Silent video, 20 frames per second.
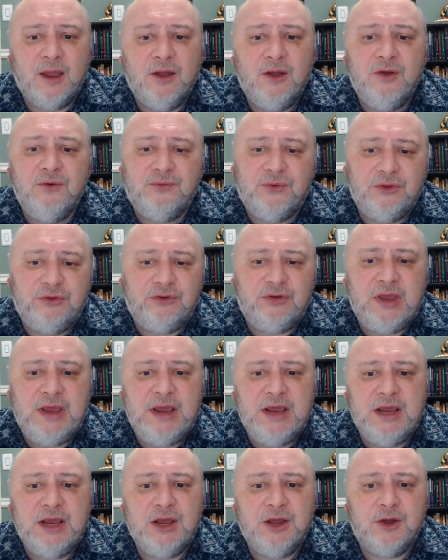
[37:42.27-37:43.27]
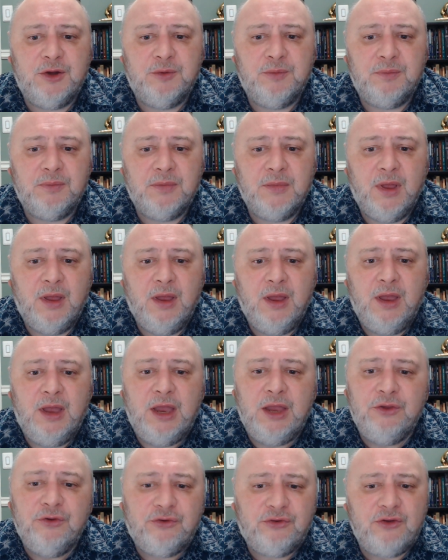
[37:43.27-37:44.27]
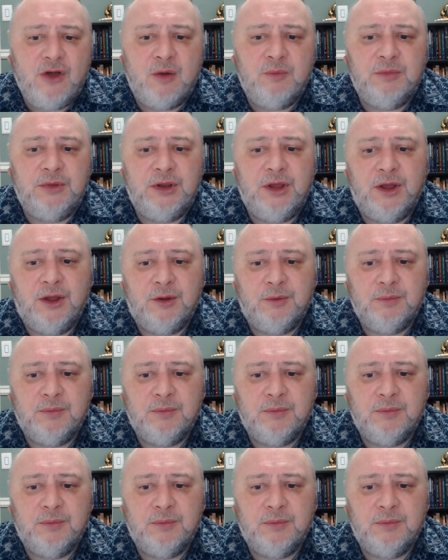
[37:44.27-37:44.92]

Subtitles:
fatigue, insomnia,